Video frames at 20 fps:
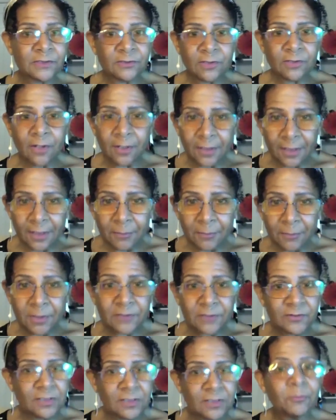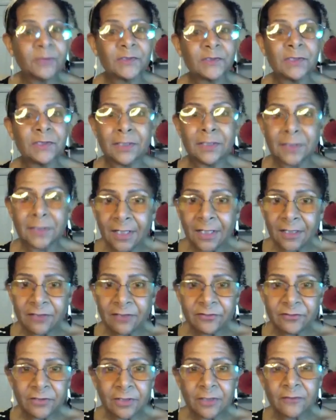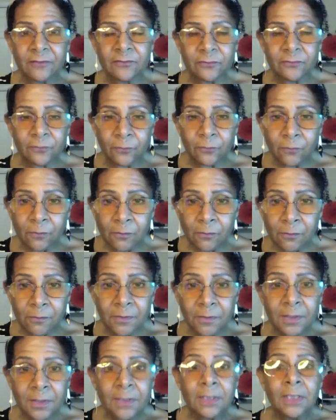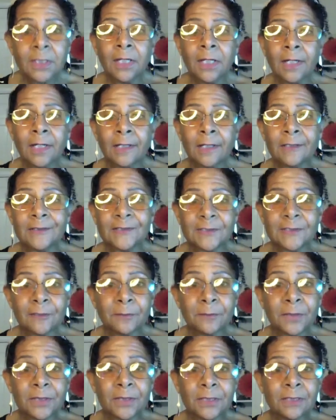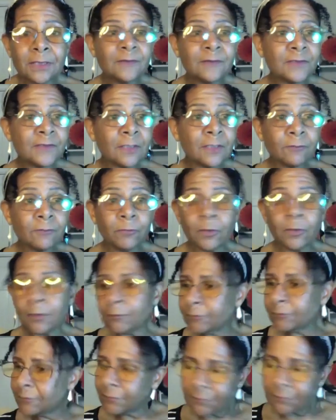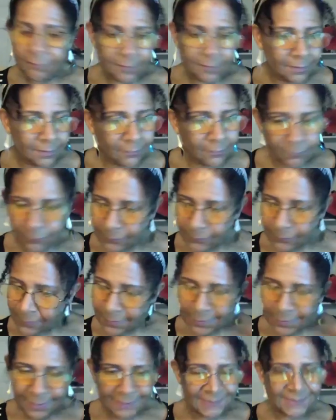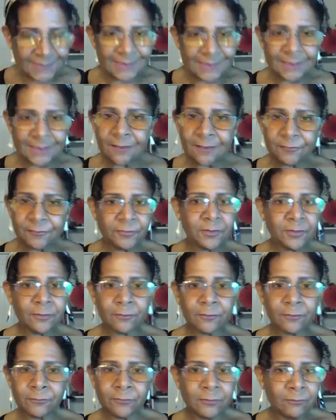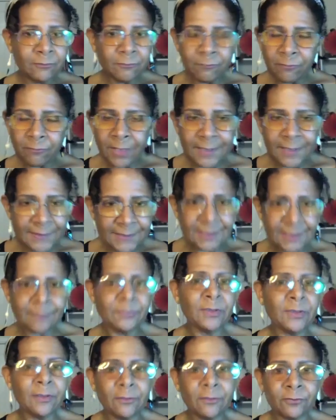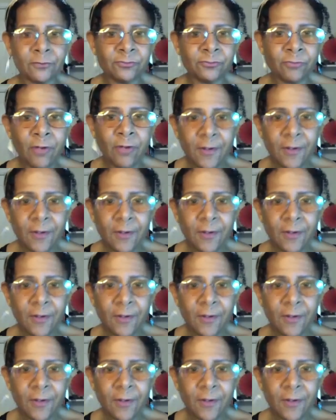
talking much, he wasn't engaging in school. And somebody said, well, let's see if he'll write something or draw